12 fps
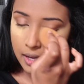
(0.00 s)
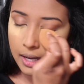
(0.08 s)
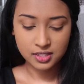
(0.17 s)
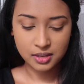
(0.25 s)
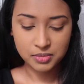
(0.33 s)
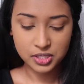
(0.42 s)

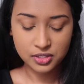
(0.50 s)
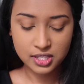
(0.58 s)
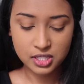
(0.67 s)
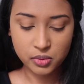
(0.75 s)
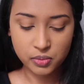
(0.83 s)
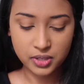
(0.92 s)
So I'm just going
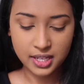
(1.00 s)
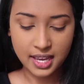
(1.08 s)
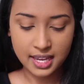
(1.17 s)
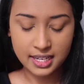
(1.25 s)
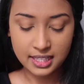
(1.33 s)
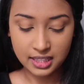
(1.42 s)
to be putting
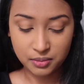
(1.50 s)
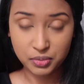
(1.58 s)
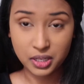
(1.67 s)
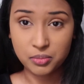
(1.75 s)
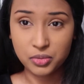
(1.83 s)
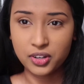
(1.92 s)
any lip
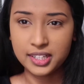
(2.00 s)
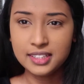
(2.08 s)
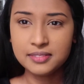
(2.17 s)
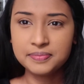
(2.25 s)
balm on.